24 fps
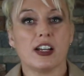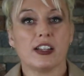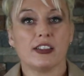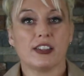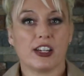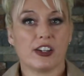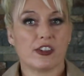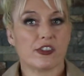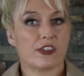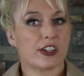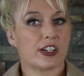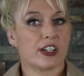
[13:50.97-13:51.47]

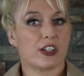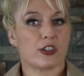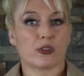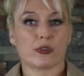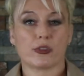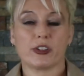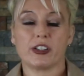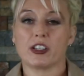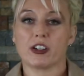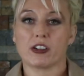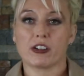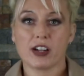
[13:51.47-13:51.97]
that you're going to
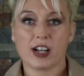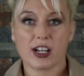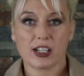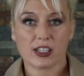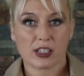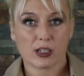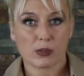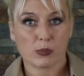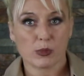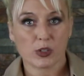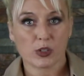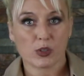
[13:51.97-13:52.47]
treat their
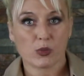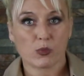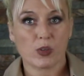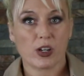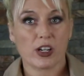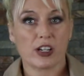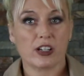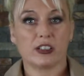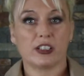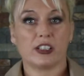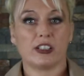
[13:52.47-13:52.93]
customers well,